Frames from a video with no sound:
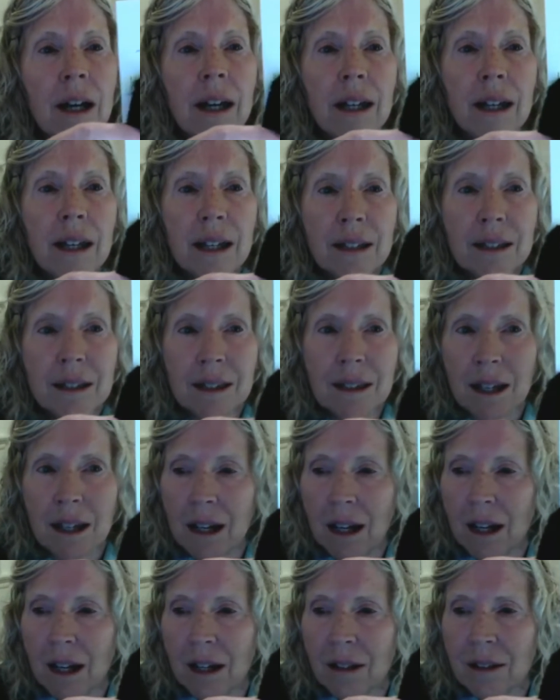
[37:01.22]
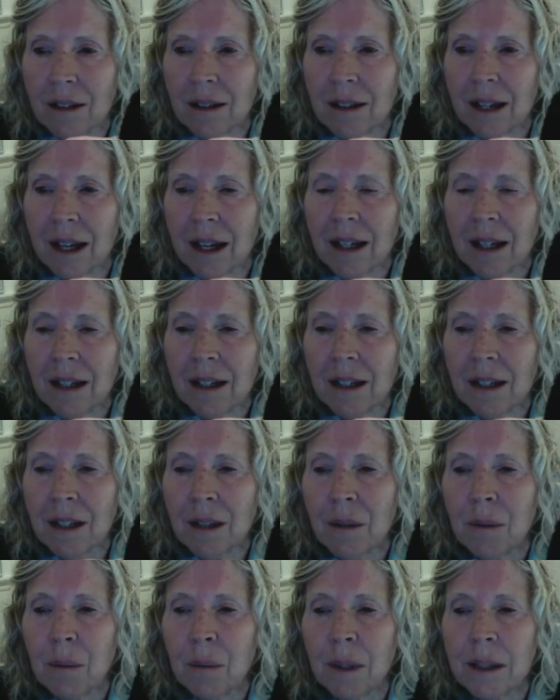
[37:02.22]
It's the hard side.
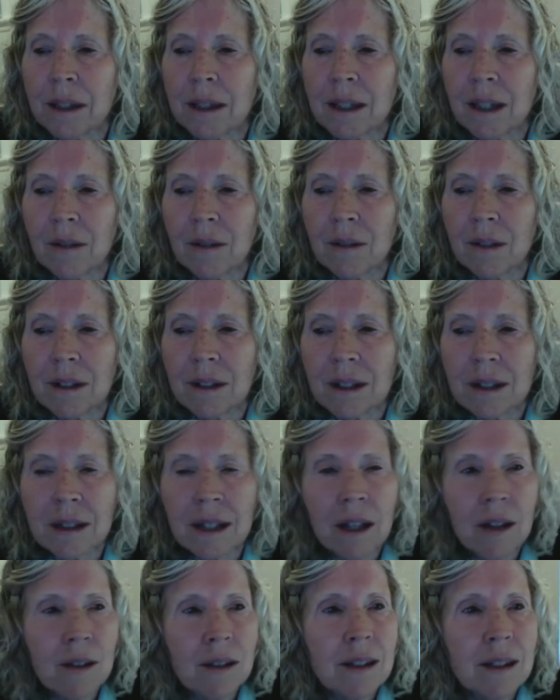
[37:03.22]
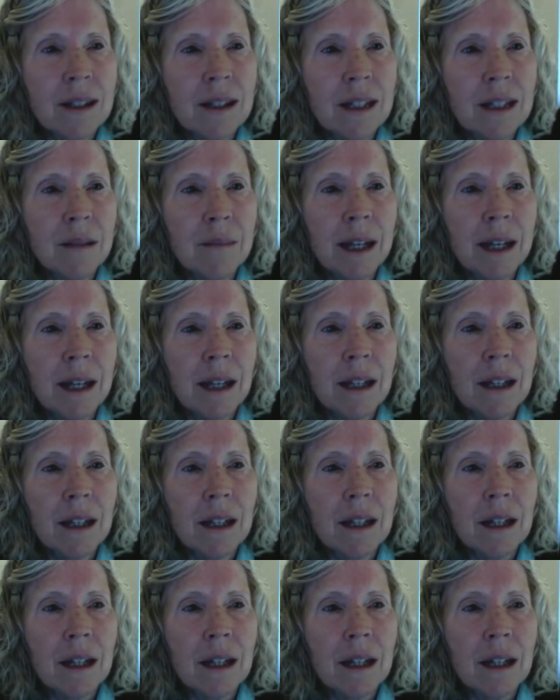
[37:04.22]
What sound does it tell the C to make?